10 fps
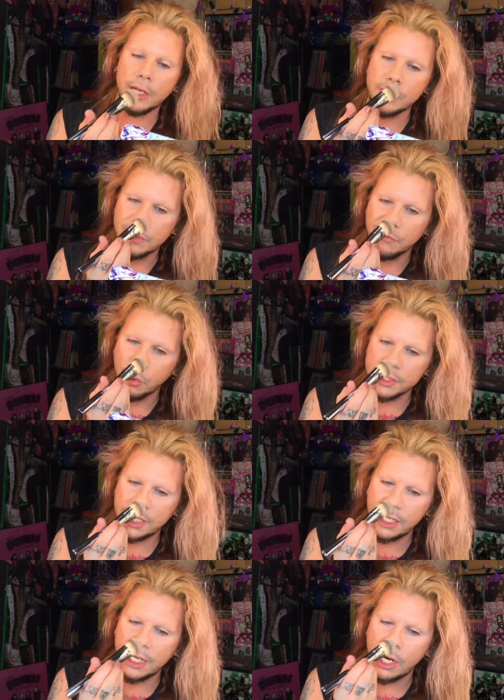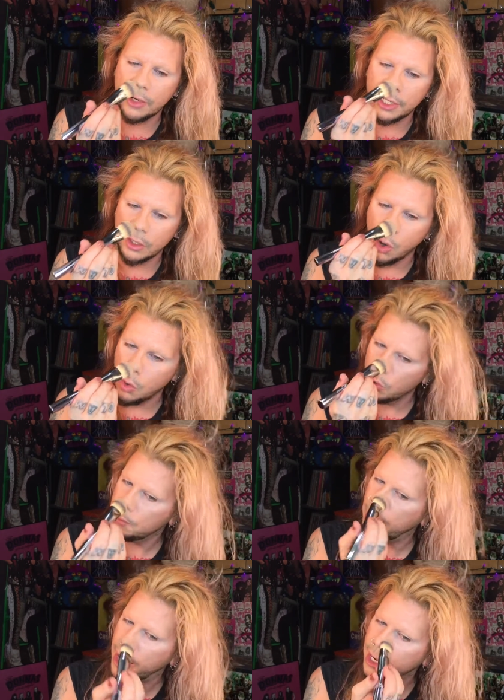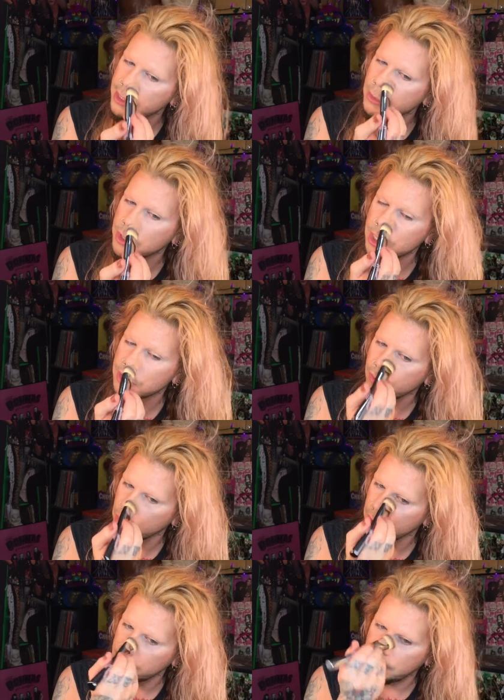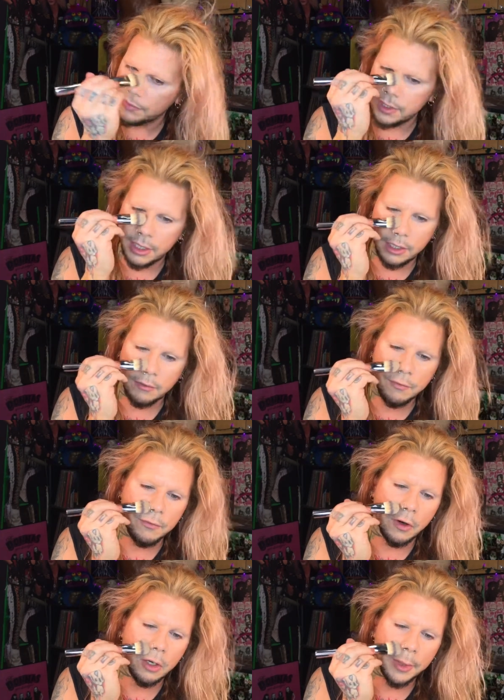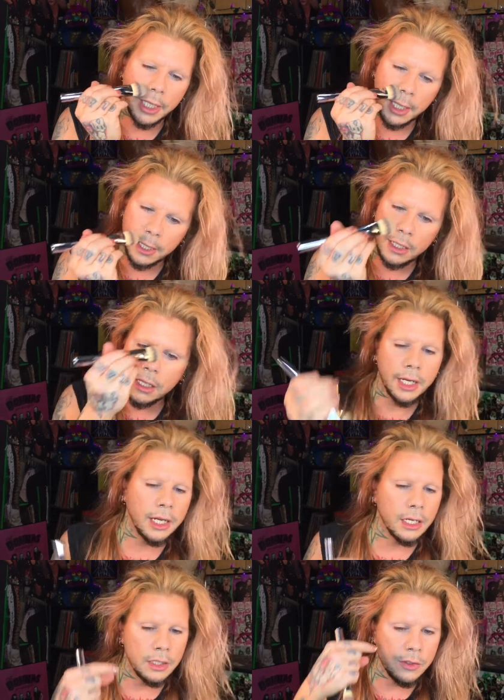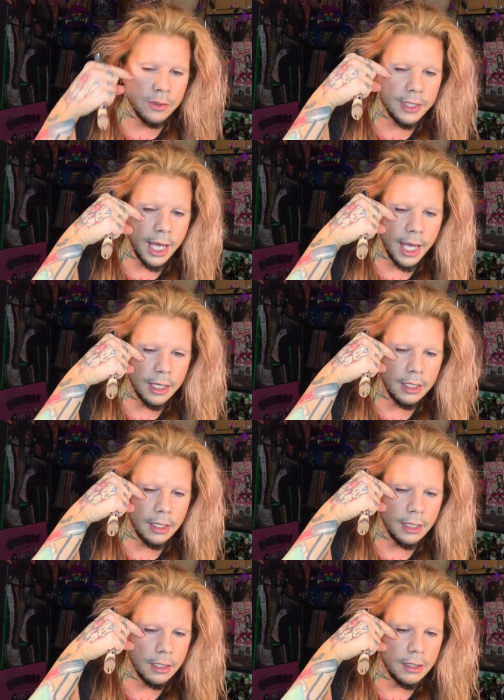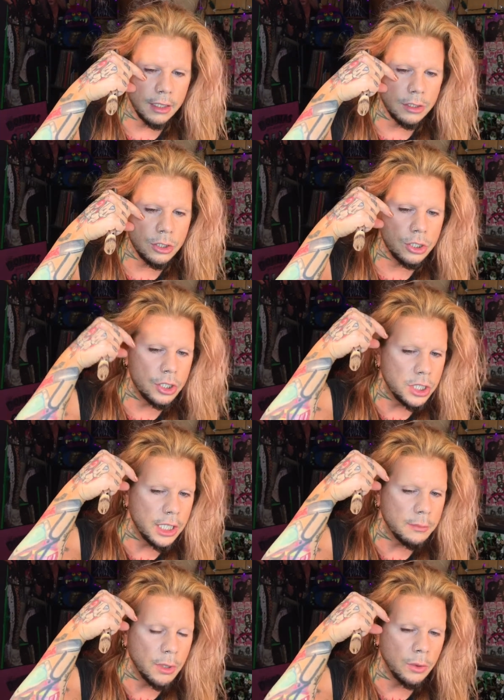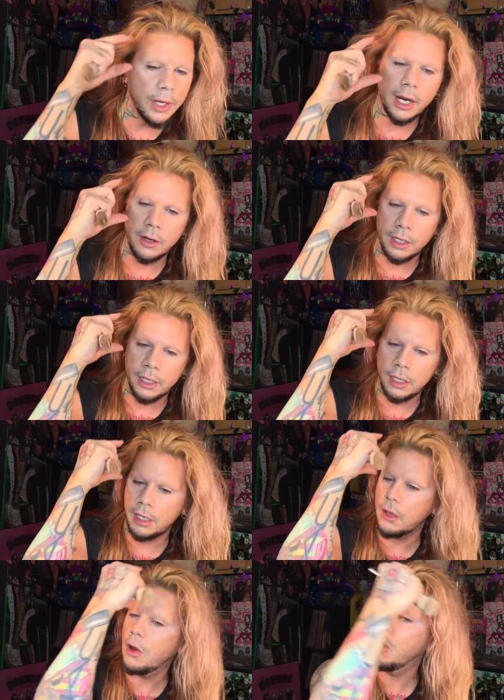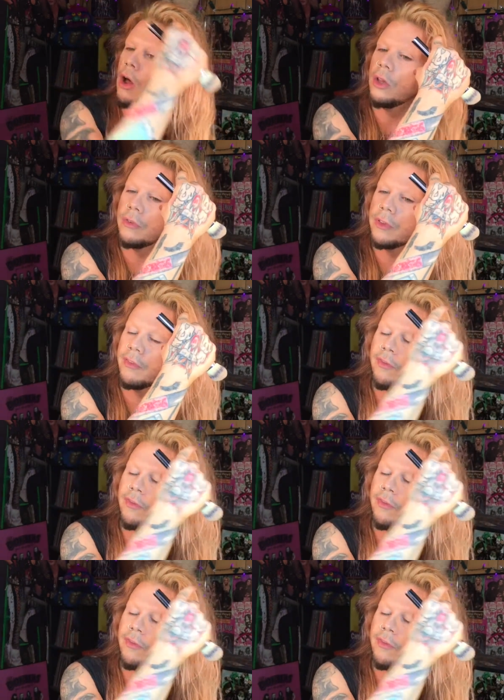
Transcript: I use the 14 karat gold mask, which is for lifting and firming. And I kind of use that in the cheekbone area, all over the